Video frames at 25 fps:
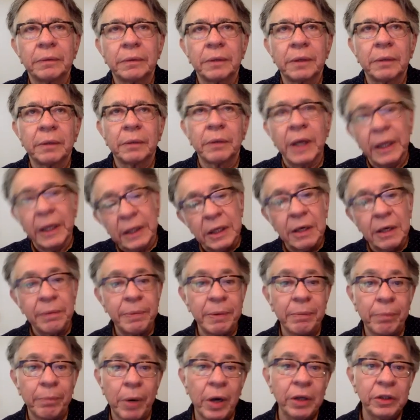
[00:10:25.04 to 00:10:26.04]
we ended up
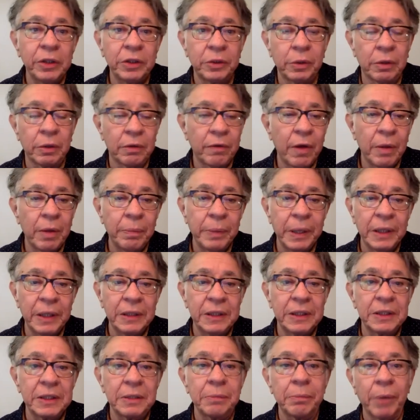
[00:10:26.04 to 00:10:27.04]
in Barstow, of all
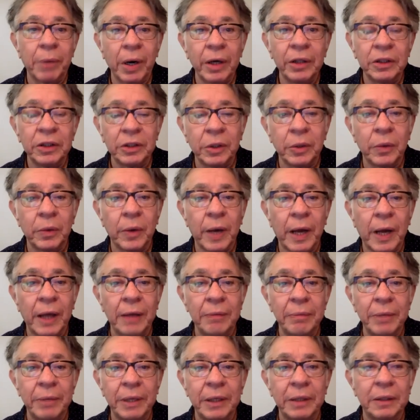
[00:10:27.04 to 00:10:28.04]
places in Barstow, I
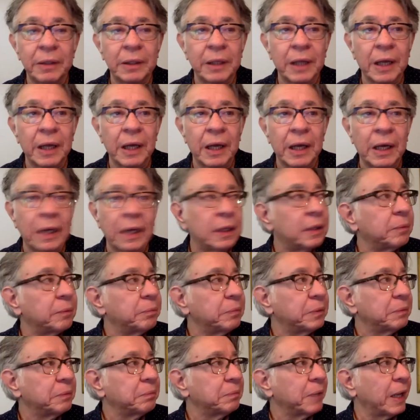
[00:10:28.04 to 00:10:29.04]
met uh,
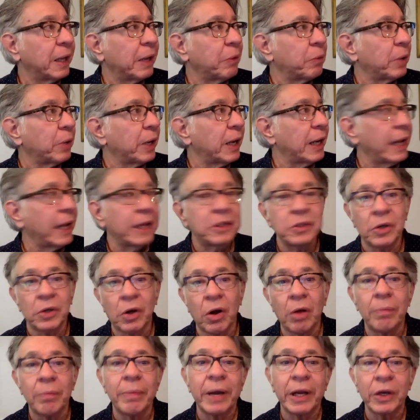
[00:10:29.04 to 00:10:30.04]
what I like to
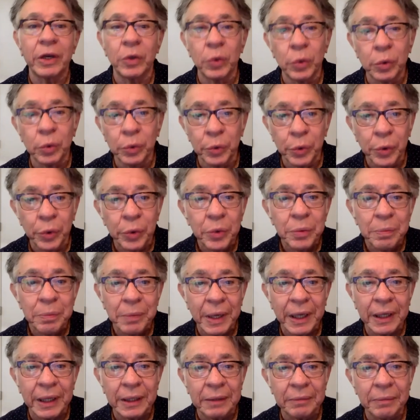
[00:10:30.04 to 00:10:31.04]
call my guru,
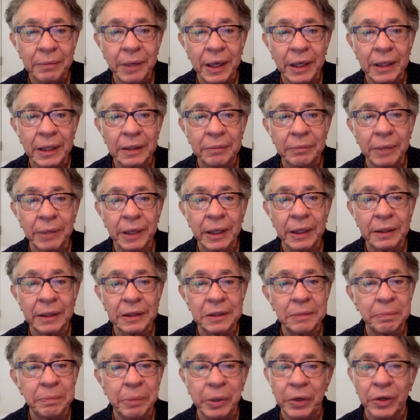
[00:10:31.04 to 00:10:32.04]
my my my
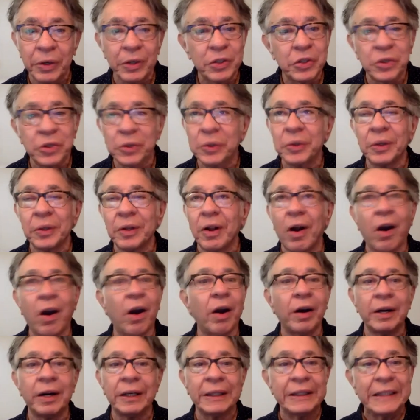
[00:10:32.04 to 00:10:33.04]
spiritual
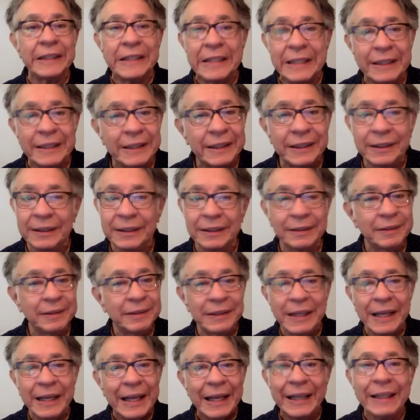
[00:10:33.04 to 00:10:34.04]
art
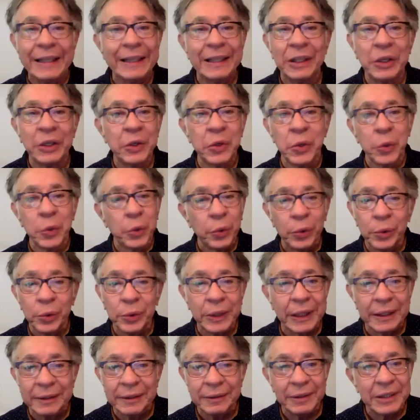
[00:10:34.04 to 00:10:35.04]
guru
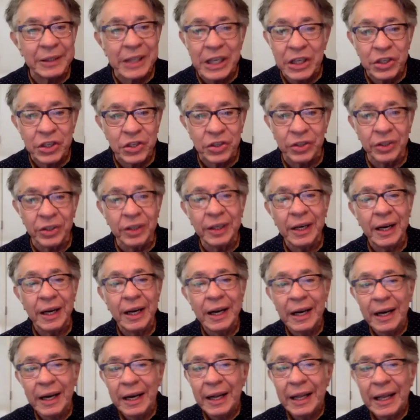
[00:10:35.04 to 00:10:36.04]
teacher,
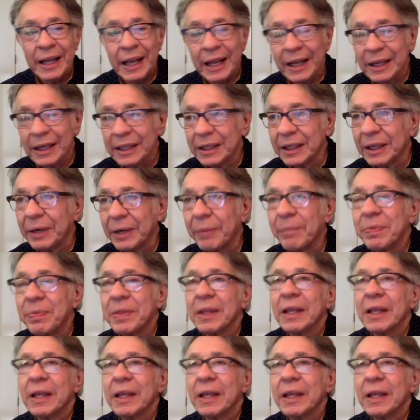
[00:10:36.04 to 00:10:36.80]
and uh,